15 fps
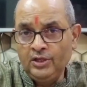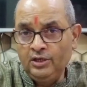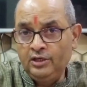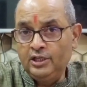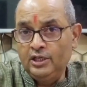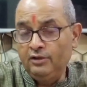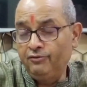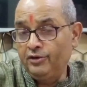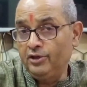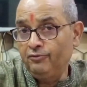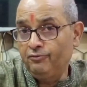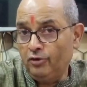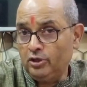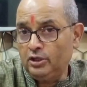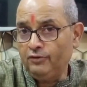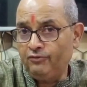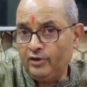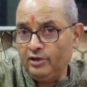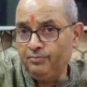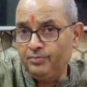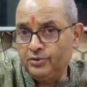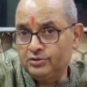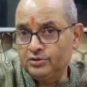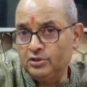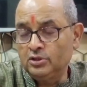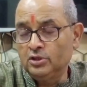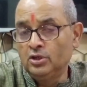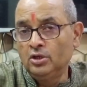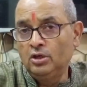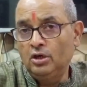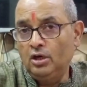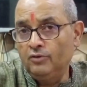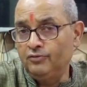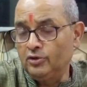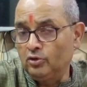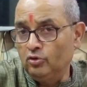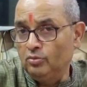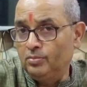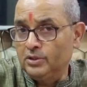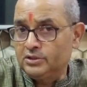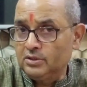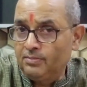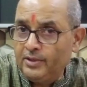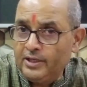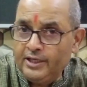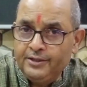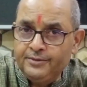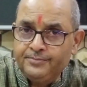delivering 45% of the global supply.